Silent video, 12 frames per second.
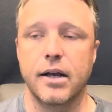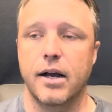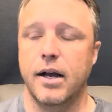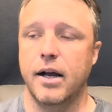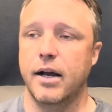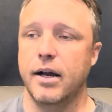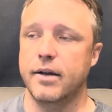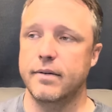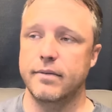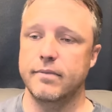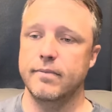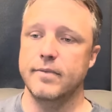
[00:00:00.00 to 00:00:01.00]

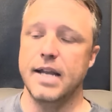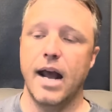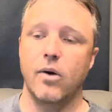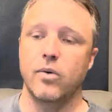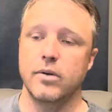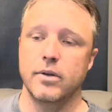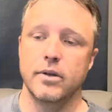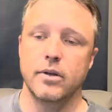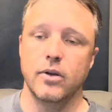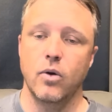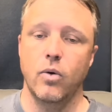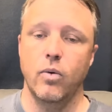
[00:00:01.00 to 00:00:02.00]
Uh, now,
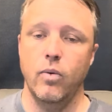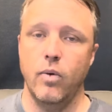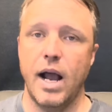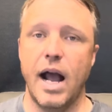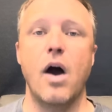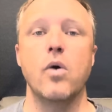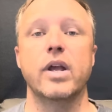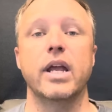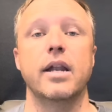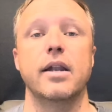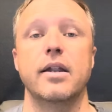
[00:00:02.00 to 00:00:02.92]
how can